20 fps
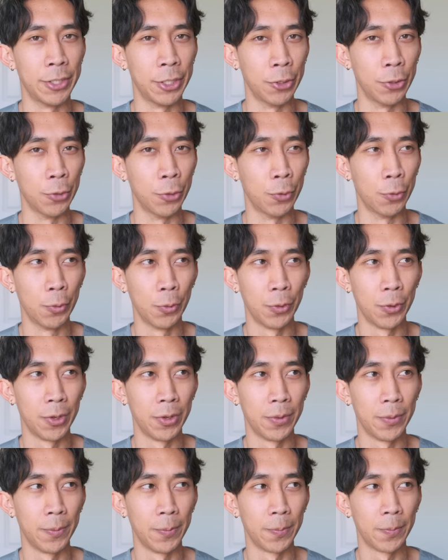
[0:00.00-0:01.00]
you
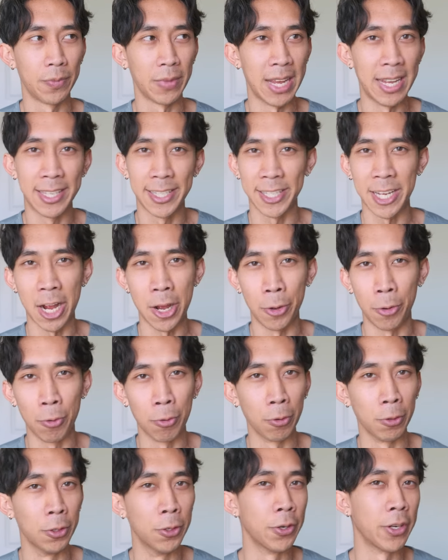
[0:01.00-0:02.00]
a style or
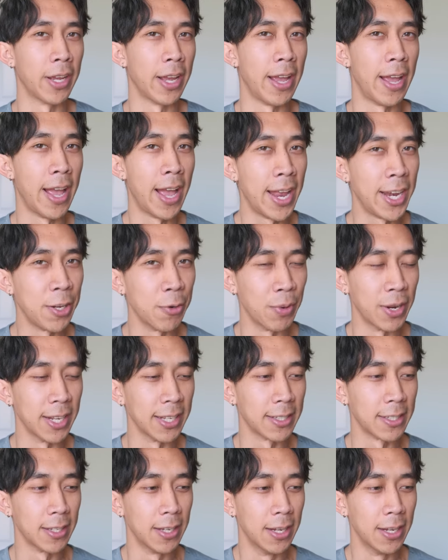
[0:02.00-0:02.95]
a look anyways.